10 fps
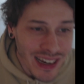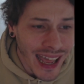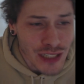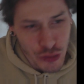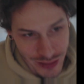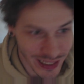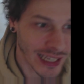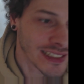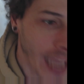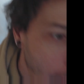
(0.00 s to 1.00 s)
That shit
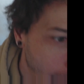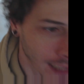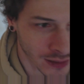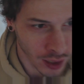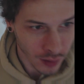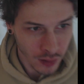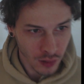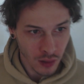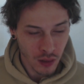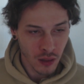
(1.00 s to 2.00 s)
tastes gas.
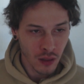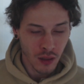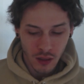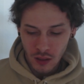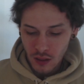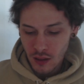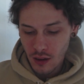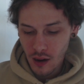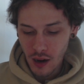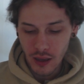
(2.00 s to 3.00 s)

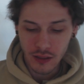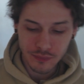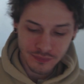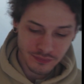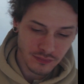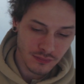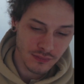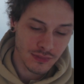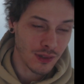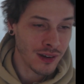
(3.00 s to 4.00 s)
All right.
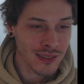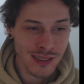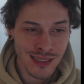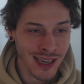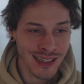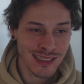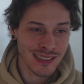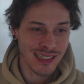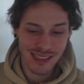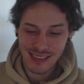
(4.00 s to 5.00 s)
So there's a science
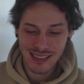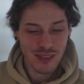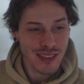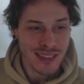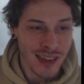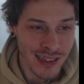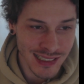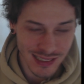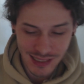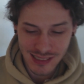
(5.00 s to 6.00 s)
to this. There's a
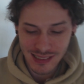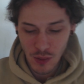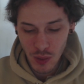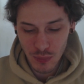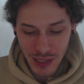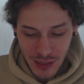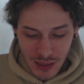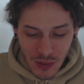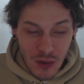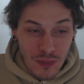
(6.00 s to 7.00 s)
science to this. Now, what are we going
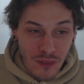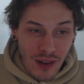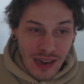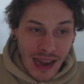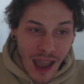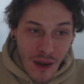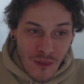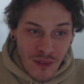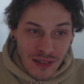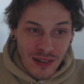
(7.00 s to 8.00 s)
to go over right now?
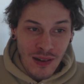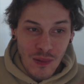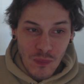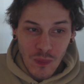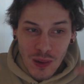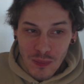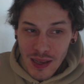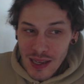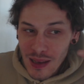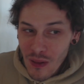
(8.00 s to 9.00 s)
What are we
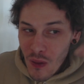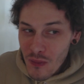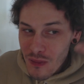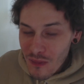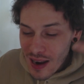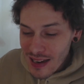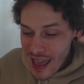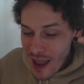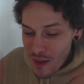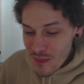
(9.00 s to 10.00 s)
going to go over right
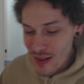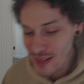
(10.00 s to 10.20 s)
now?